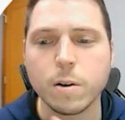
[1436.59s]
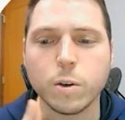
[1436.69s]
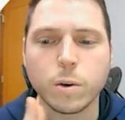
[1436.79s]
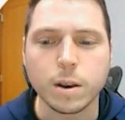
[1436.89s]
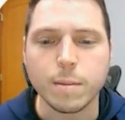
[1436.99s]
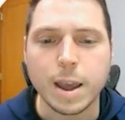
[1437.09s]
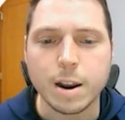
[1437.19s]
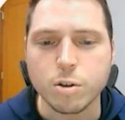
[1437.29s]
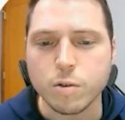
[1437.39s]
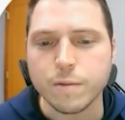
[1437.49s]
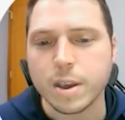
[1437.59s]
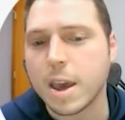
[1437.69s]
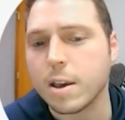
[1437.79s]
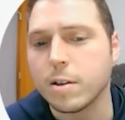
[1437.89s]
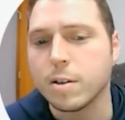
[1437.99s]
You can manage your
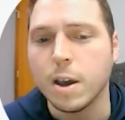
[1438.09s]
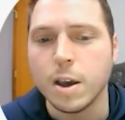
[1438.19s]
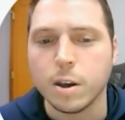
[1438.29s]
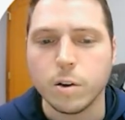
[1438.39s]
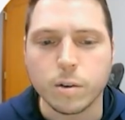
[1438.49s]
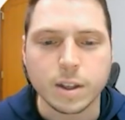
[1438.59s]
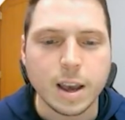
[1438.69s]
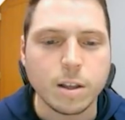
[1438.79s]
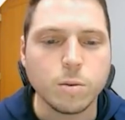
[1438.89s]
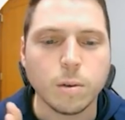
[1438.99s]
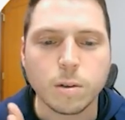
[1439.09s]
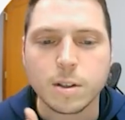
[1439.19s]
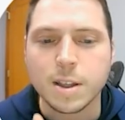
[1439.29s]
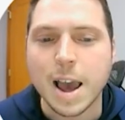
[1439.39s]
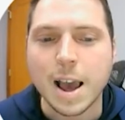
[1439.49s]
VAs, your schedules,
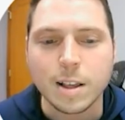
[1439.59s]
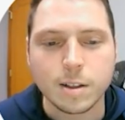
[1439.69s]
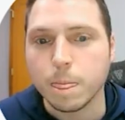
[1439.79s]
tasks.